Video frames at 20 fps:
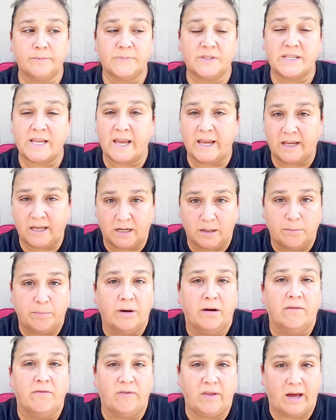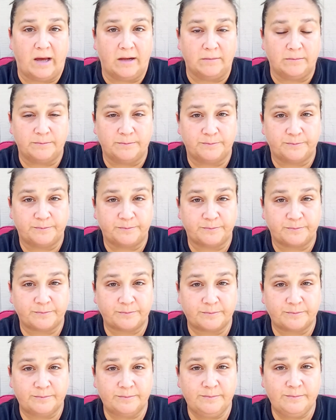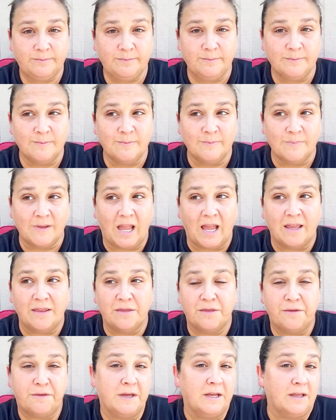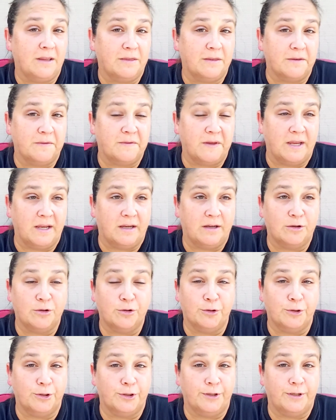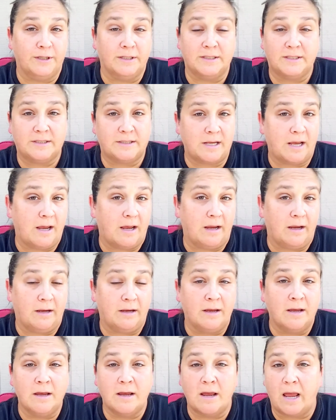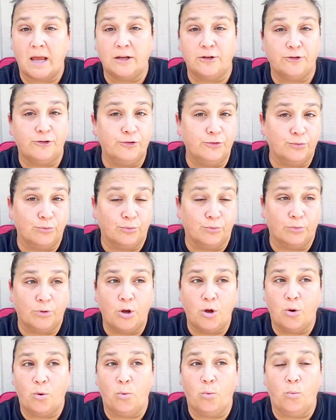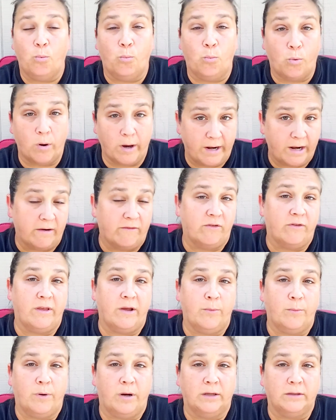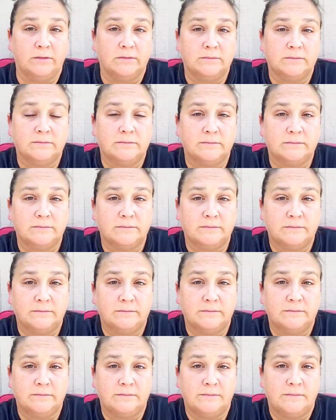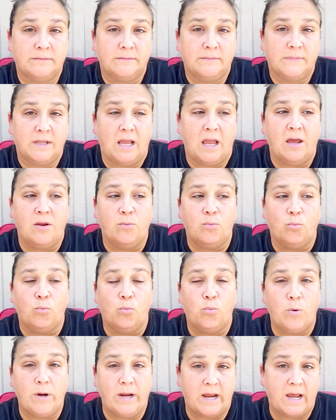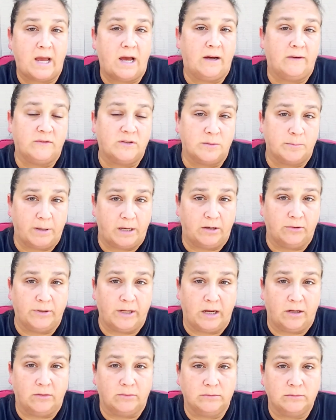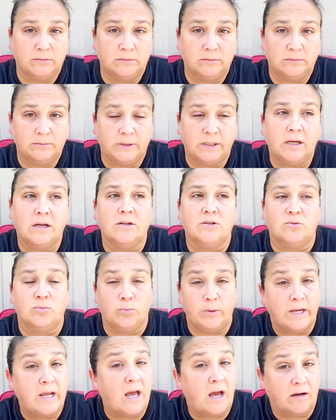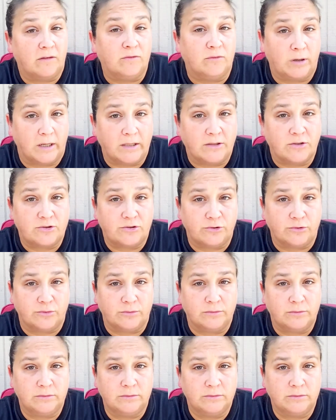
take it above that and think that they could say and do whatever they want. And we have to bow down because we have rights too.